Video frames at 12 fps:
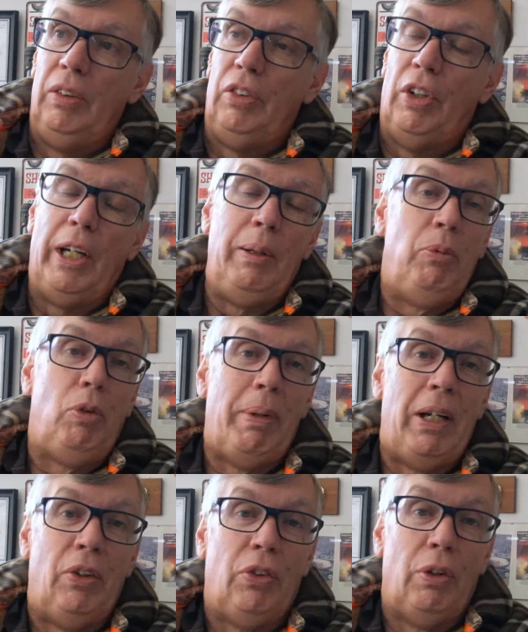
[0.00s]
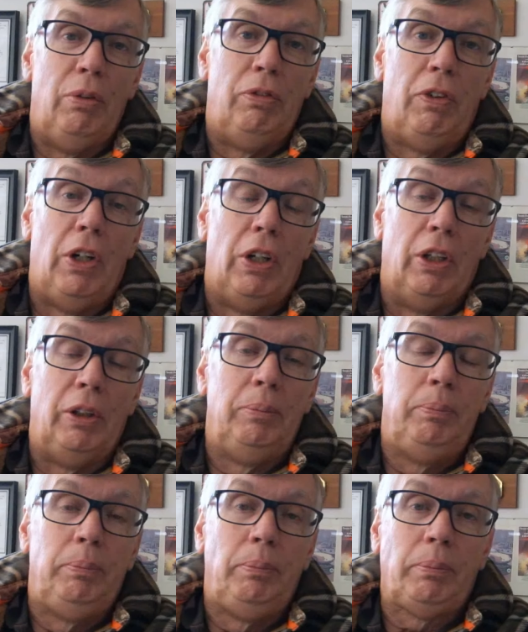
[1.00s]
time spent so far,
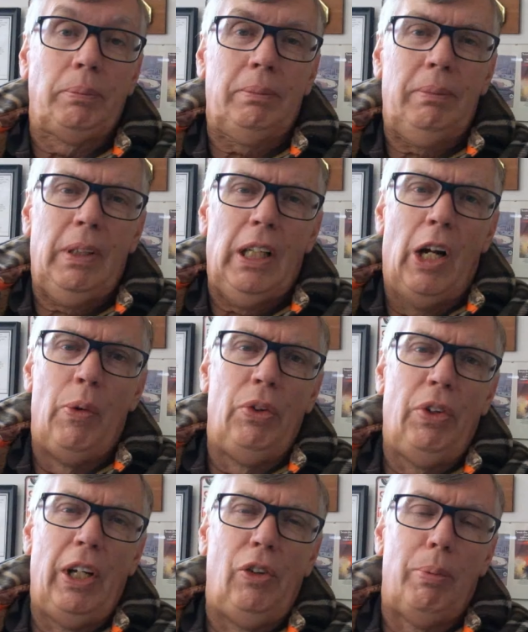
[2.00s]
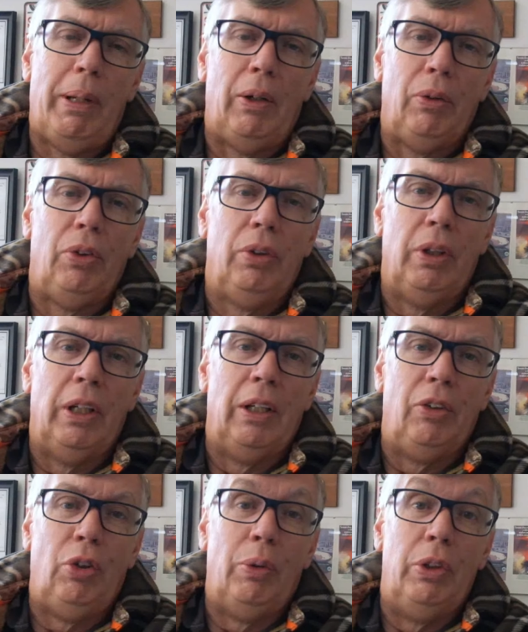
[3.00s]
I would say, is about
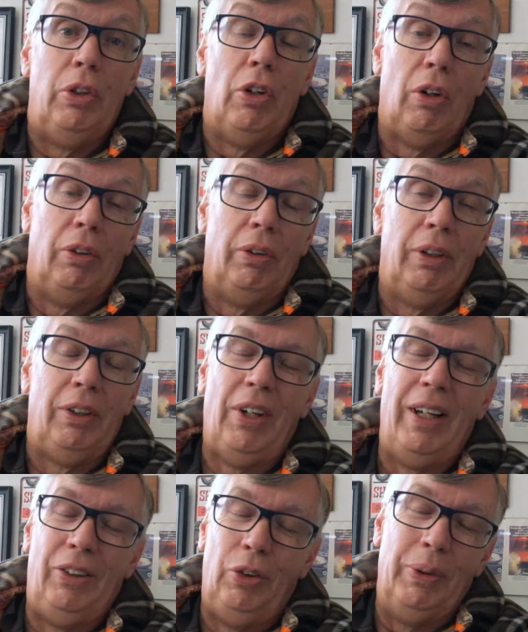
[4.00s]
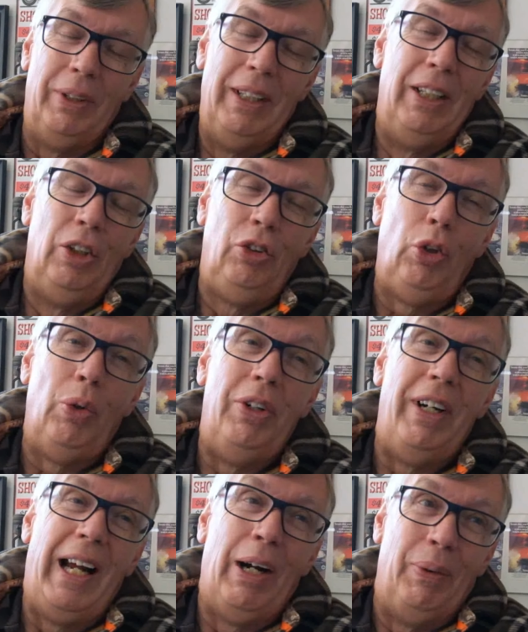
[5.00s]
$200,
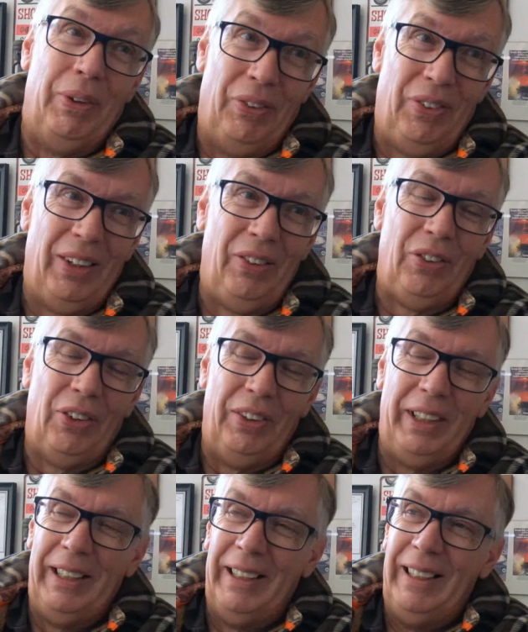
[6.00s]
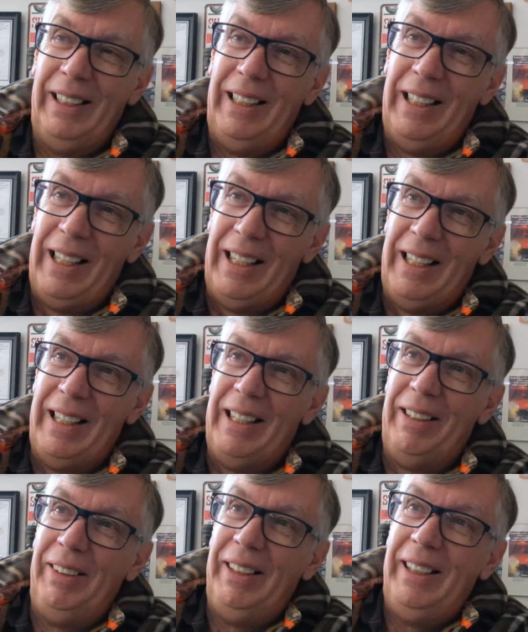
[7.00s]
200 hours, sorry,
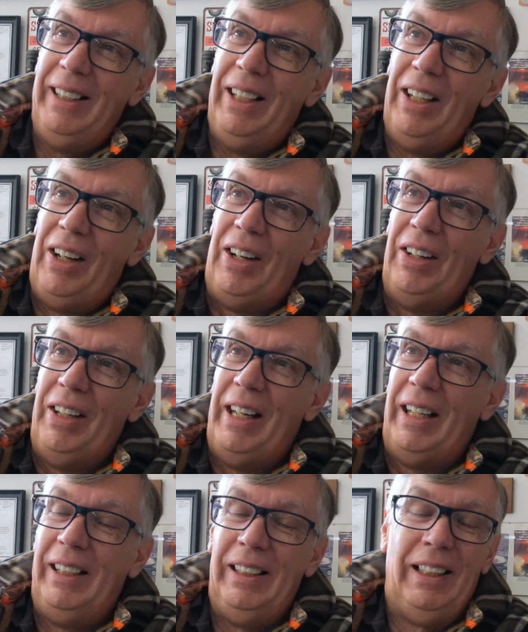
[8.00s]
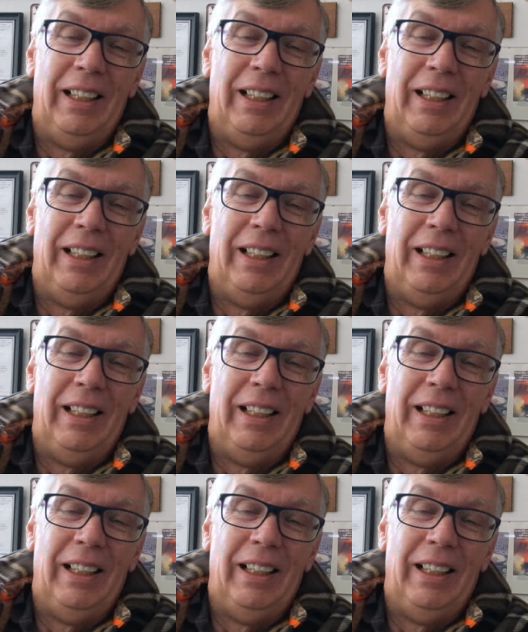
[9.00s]
on there.